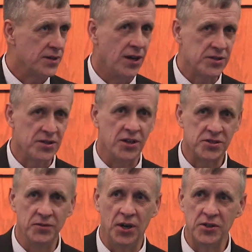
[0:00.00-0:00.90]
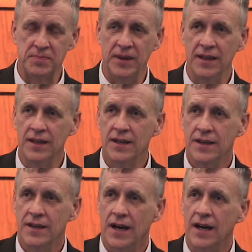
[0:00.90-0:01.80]
also known as being
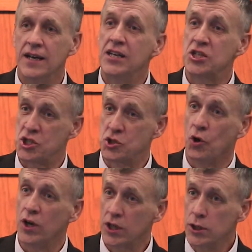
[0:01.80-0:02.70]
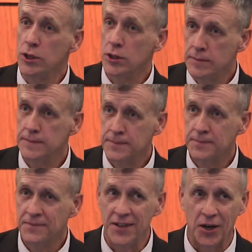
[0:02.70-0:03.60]
historical.
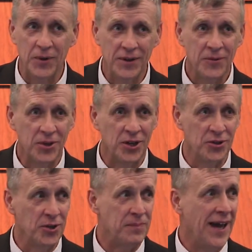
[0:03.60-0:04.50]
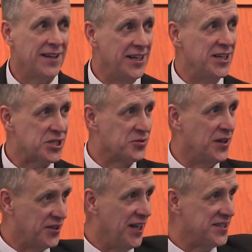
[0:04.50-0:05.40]
We're going to look back in the history
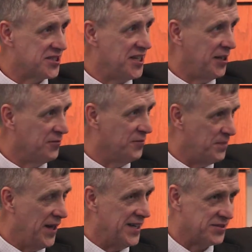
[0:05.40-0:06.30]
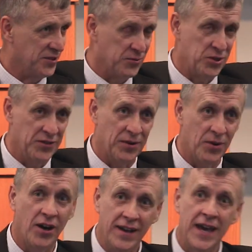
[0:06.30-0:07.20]
of things that's taken place, which you've done
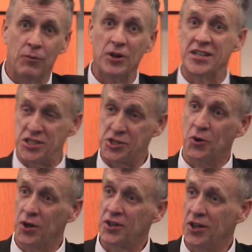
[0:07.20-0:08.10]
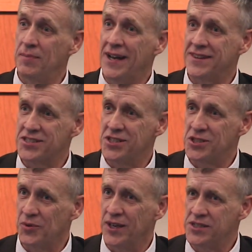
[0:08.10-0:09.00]
wrong, and we're historical about the
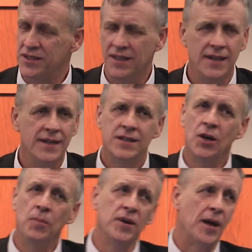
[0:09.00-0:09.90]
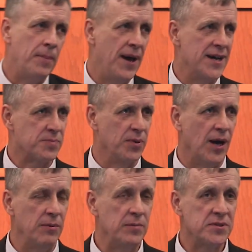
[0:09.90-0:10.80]
situation. Don't bring up past
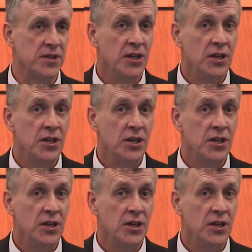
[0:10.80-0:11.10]
problems.